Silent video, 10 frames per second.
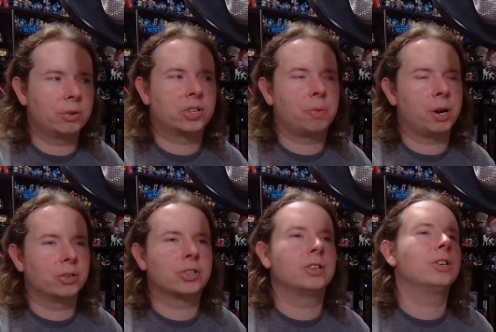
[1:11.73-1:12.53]

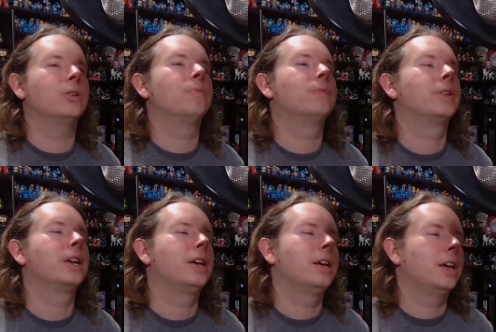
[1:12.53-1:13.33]
supposed to do.
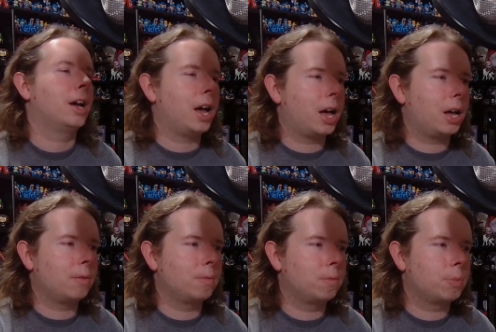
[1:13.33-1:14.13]

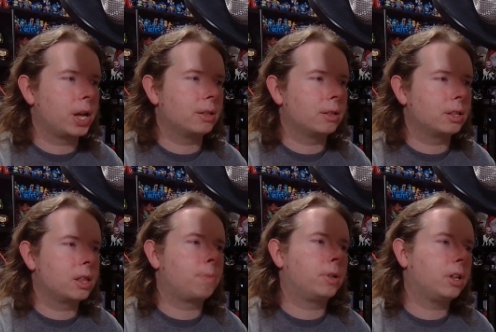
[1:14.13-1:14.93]
Um, but
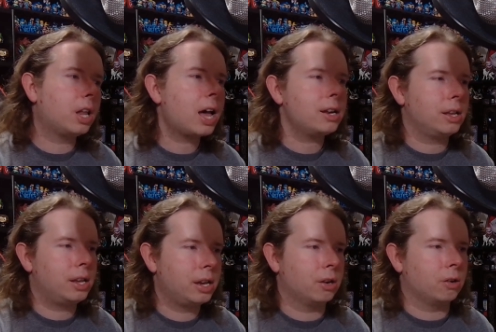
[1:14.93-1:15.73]
the plot
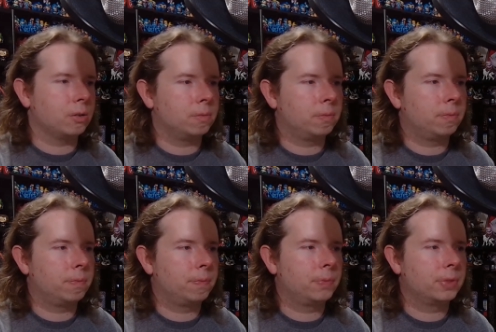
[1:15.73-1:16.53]
here,
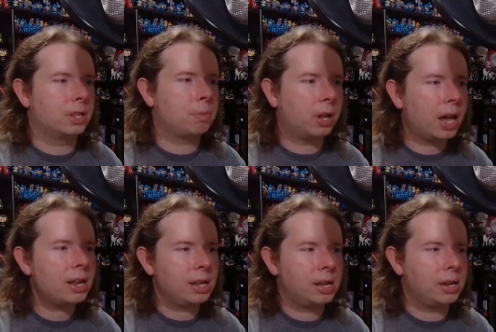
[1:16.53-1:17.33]
the
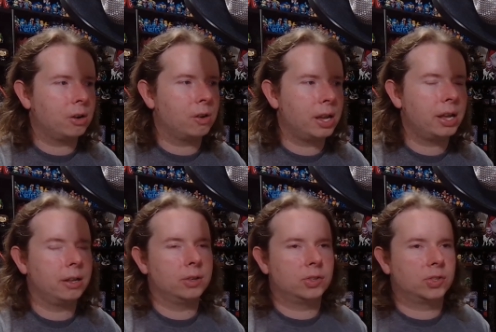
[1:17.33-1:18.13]
plot here
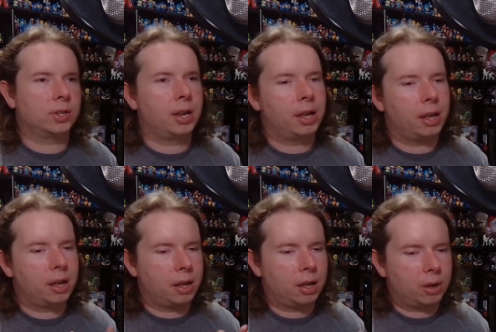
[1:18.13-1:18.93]
is
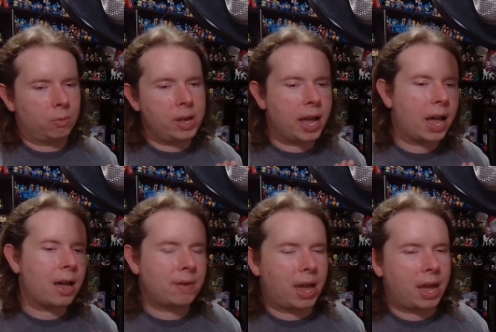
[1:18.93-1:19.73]
we
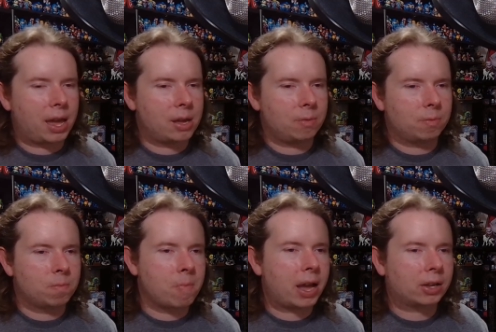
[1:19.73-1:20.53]
have a
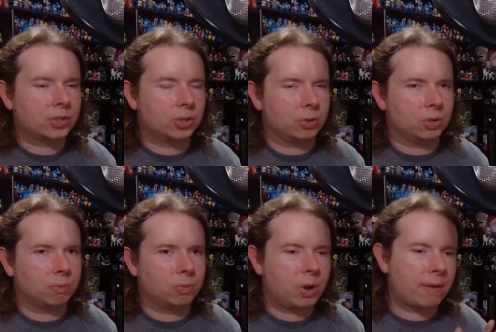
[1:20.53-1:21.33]
mech suit.
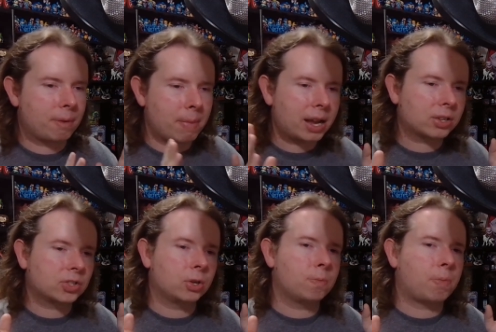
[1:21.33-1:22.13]
We have a mech
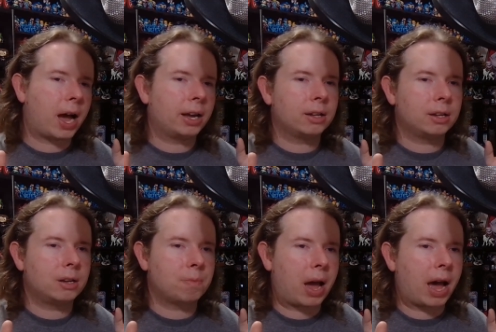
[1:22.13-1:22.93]
suit
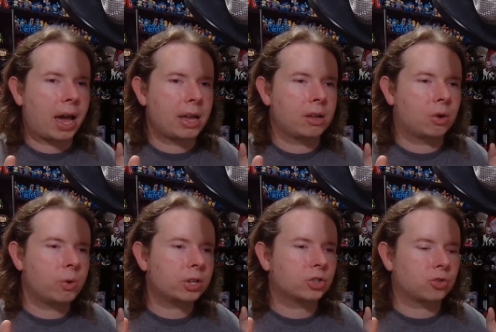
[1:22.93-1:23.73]
piloted by
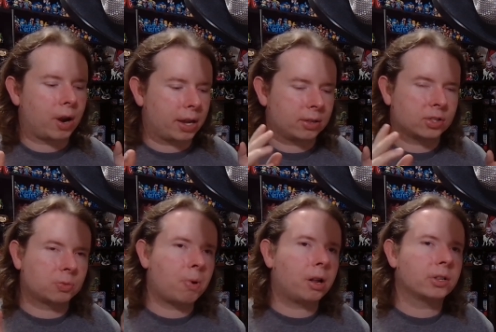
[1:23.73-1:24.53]
Quickstrike, the
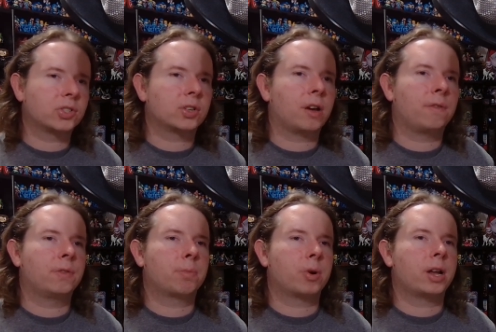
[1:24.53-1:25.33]
smallest of
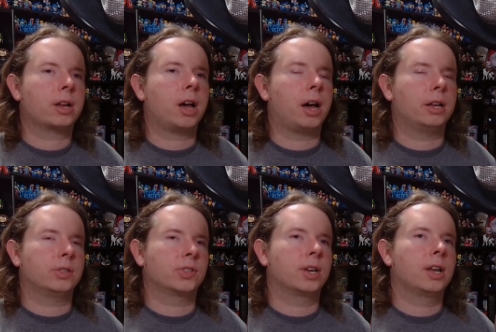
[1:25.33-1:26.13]
the
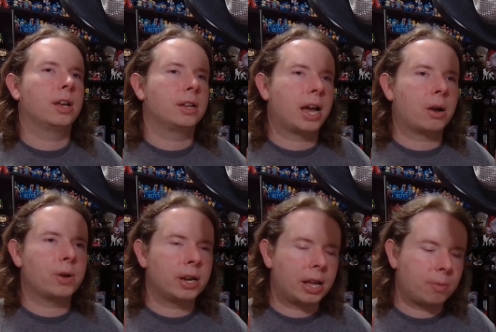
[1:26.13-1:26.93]
Predacons, now
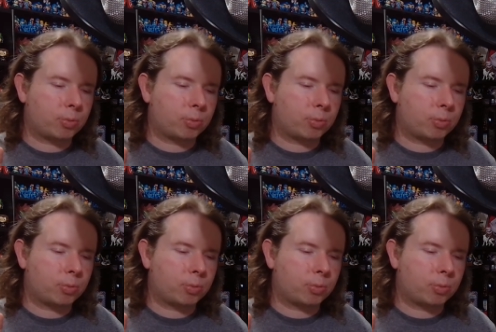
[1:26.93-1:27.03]
in a